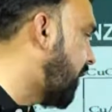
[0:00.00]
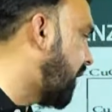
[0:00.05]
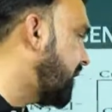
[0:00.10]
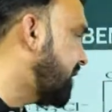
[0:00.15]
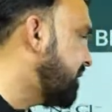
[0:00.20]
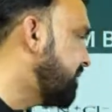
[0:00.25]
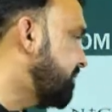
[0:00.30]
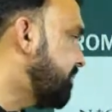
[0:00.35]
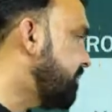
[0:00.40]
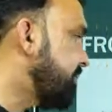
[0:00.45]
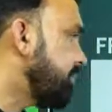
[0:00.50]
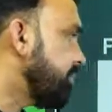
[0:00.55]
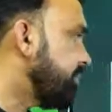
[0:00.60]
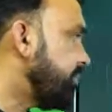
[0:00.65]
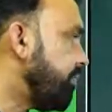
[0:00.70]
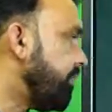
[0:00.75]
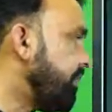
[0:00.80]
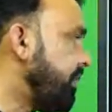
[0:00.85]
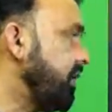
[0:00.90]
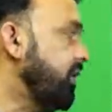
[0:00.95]
what?
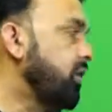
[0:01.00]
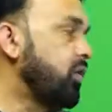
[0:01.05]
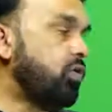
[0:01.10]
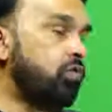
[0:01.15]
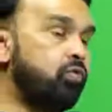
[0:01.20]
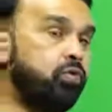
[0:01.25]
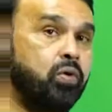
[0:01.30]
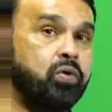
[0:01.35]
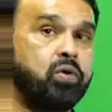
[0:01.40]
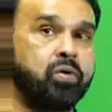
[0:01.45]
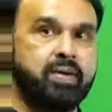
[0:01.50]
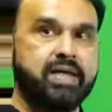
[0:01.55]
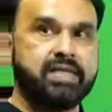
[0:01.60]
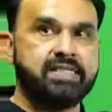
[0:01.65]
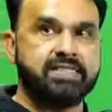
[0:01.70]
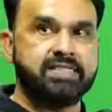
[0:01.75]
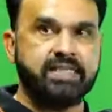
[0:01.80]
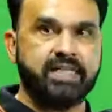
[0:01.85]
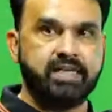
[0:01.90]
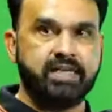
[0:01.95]

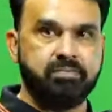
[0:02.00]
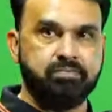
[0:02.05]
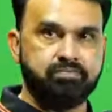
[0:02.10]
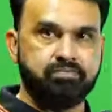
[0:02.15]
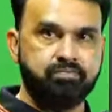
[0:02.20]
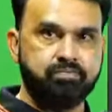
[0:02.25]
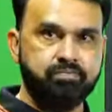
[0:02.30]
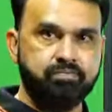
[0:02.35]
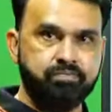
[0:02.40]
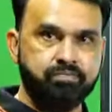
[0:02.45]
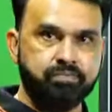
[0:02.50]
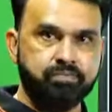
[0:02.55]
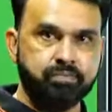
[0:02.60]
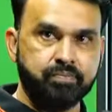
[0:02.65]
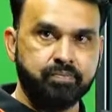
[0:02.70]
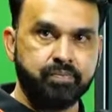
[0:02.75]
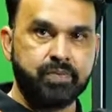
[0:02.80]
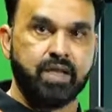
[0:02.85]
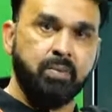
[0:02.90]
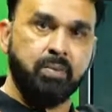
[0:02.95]
Fluorobenzene.
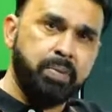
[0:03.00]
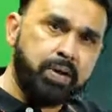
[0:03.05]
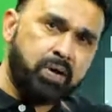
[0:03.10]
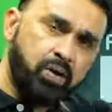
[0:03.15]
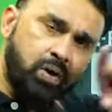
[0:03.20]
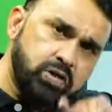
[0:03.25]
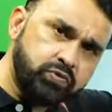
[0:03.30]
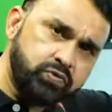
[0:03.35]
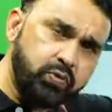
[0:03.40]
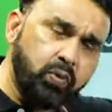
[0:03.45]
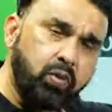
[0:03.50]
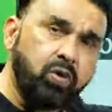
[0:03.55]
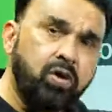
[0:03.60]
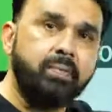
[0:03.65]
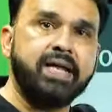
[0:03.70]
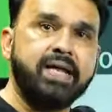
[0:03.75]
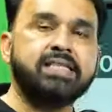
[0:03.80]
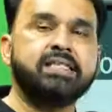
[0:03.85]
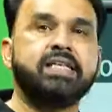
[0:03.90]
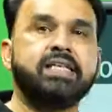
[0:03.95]
Because
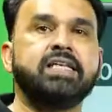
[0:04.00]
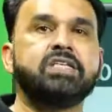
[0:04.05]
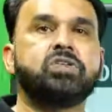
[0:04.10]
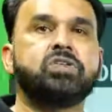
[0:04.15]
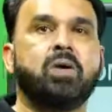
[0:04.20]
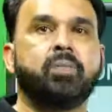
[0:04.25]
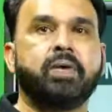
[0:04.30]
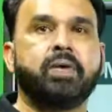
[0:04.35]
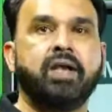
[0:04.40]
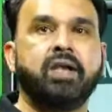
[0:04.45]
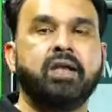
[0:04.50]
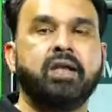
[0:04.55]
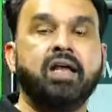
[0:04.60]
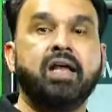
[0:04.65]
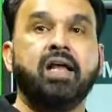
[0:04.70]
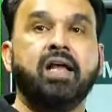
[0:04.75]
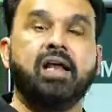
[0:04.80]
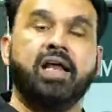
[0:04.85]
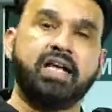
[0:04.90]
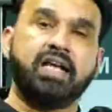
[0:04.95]
fluorobenzene is obtained,
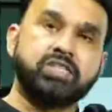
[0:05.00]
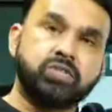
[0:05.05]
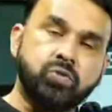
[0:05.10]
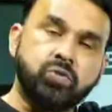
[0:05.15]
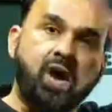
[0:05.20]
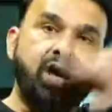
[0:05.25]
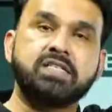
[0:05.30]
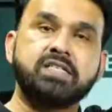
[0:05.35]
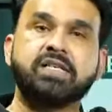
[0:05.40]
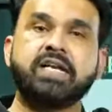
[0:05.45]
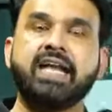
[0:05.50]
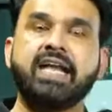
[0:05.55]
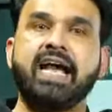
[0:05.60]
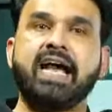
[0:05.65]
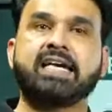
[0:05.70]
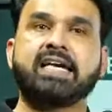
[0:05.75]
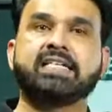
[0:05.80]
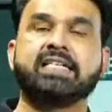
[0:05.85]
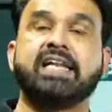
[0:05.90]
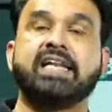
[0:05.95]
like Swartz
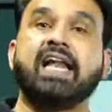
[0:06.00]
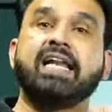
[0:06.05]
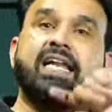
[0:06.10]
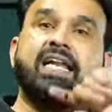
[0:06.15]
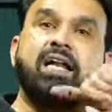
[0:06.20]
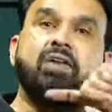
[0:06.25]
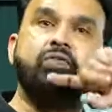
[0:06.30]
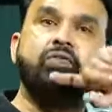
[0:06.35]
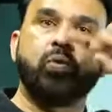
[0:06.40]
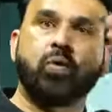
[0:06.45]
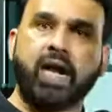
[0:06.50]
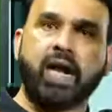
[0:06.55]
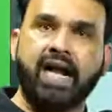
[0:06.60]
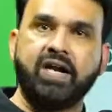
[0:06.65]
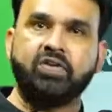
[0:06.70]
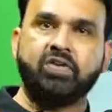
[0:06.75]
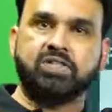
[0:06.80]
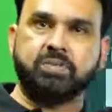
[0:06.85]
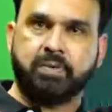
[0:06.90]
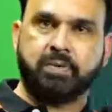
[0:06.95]
reaction, alkyl
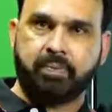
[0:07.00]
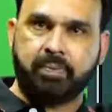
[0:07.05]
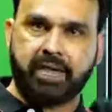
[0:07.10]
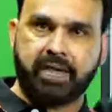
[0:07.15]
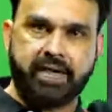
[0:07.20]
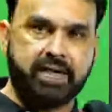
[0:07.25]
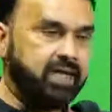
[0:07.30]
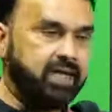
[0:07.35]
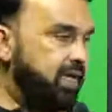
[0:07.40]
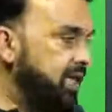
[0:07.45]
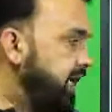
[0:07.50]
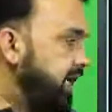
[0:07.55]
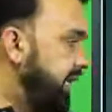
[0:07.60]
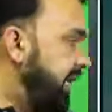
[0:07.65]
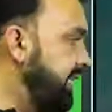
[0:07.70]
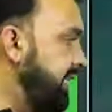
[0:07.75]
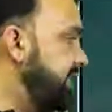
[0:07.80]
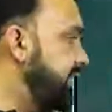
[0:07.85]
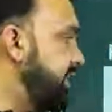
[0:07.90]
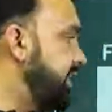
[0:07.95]
fluoride was prepared.
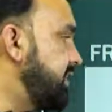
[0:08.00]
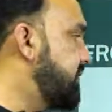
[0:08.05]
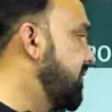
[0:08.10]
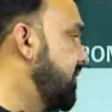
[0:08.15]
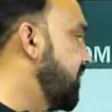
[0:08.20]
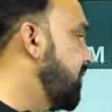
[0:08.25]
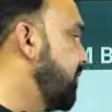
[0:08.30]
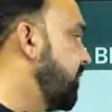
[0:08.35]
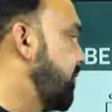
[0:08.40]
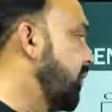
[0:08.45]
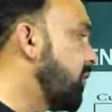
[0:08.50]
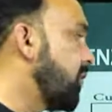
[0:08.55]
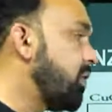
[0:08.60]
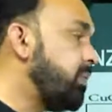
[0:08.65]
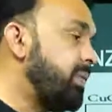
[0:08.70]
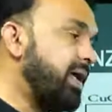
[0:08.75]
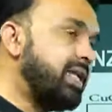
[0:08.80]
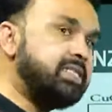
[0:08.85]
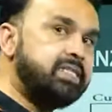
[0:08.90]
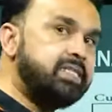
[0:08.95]
In this,
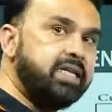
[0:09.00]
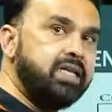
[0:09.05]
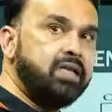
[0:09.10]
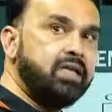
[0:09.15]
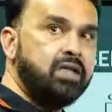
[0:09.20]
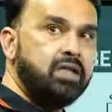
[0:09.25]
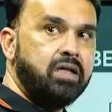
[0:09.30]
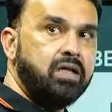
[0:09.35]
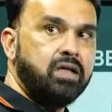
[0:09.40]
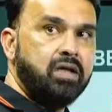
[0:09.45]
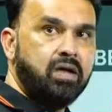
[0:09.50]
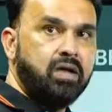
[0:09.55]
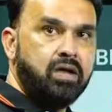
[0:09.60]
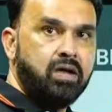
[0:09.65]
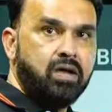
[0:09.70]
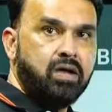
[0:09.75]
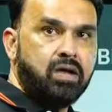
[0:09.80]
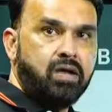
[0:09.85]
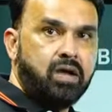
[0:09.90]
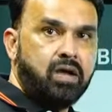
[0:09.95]
fluorobenzene
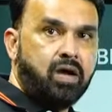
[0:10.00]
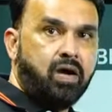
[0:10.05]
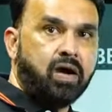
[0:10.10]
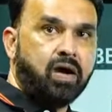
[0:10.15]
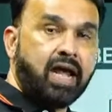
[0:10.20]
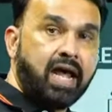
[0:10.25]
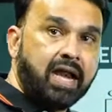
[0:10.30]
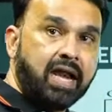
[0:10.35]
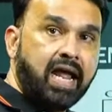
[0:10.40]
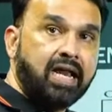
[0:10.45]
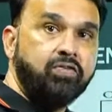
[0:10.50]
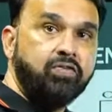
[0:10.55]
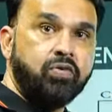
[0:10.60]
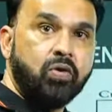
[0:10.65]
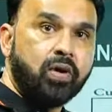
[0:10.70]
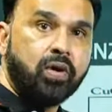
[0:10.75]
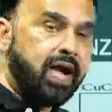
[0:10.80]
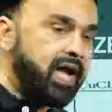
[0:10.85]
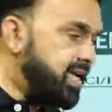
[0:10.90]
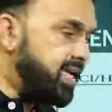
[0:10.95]
or aryl
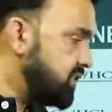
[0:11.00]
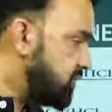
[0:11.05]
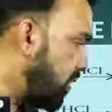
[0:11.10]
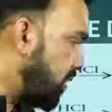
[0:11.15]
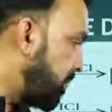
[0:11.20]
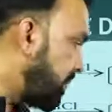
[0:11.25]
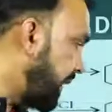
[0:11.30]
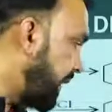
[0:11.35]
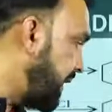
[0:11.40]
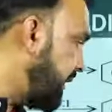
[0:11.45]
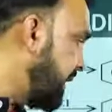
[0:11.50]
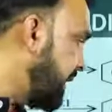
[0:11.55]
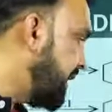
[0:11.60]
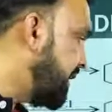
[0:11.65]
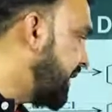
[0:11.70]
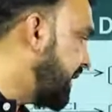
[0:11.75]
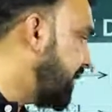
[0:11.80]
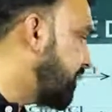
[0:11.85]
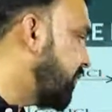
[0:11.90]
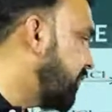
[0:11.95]
fluoride is obtained.
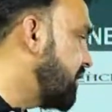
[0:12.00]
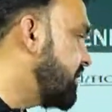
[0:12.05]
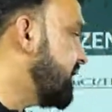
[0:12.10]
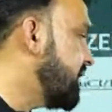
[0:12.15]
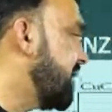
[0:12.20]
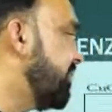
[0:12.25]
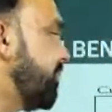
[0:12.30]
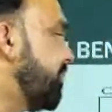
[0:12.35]
Therefore, it's an